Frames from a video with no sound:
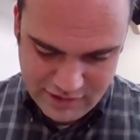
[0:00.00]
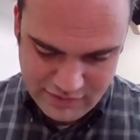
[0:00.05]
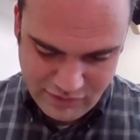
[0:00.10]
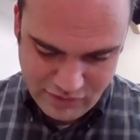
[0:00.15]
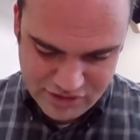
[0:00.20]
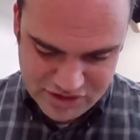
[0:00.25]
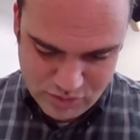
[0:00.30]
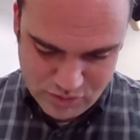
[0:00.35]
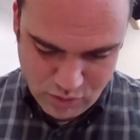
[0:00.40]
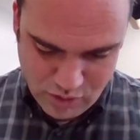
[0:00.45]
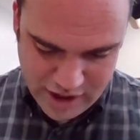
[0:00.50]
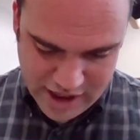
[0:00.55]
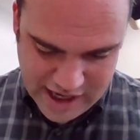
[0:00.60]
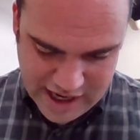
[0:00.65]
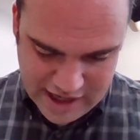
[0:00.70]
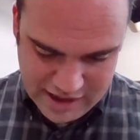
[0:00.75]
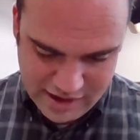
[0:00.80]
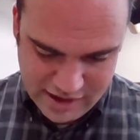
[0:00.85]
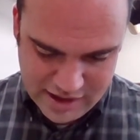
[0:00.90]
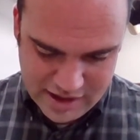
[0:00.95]
Verse
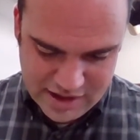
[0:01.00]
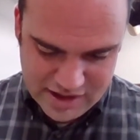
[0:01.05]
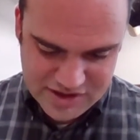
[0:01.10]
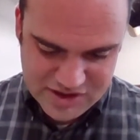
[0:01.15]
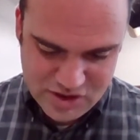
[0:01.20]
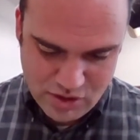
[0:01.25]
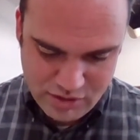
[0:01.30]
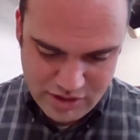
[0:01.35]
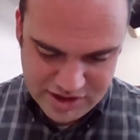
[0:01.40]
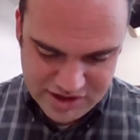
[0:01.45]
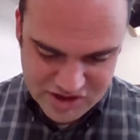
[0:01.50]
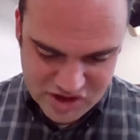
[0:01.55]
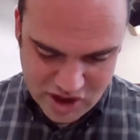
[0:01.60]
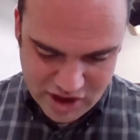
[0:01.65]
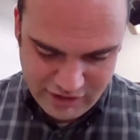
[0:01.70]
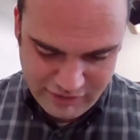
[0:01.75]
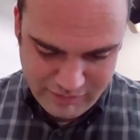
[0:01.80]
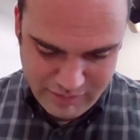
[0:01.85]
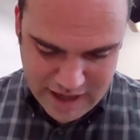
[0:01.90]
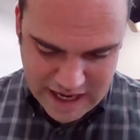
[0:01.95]
28, so the
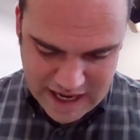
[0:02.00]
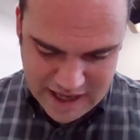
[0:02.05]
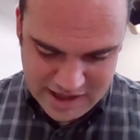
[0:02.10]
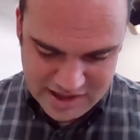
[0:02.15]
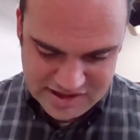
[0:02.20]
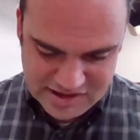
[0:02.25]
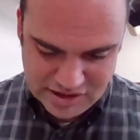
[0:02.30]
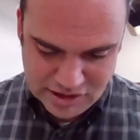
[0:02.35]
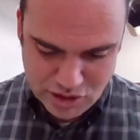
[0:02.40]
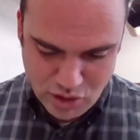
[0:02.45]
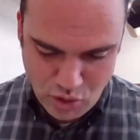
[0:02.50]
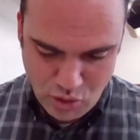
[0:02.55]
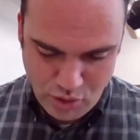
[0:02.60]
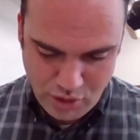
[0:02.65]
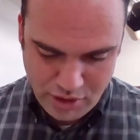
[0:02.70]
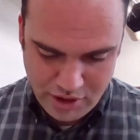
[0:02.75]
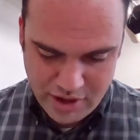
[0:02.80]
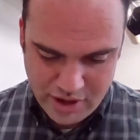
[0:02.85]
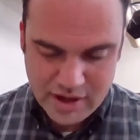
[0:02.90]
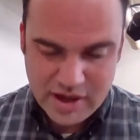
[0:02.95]
Son of Man is
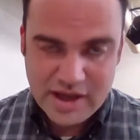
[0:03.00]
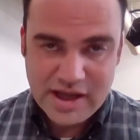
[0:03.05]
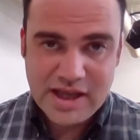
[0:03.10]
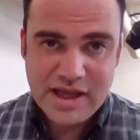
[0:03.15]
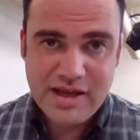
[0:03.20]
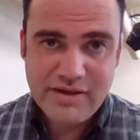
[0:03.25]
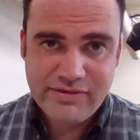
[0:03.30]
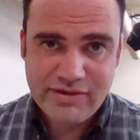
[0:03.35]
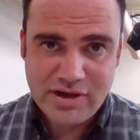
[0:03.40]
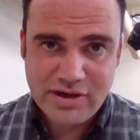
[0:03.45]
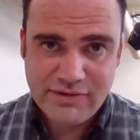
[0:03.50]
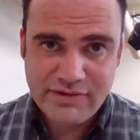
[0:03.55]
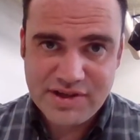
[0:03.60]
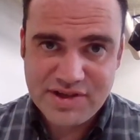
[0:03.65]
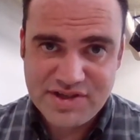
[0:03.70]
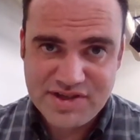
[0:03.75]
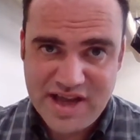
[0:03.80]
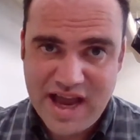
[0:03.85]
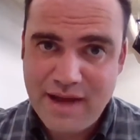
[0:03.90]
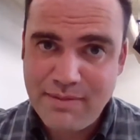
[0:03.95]
Lord even of
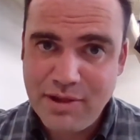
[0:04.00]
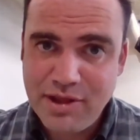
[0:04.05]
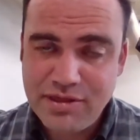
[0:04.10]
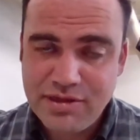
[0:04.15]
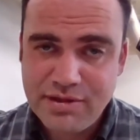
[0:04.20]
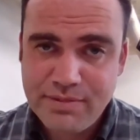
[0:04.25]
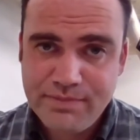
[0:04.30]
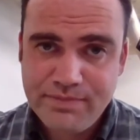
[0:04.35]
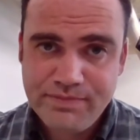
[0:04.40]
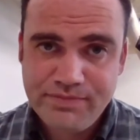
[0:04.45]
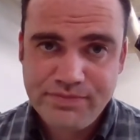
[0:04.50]
the Sabbath.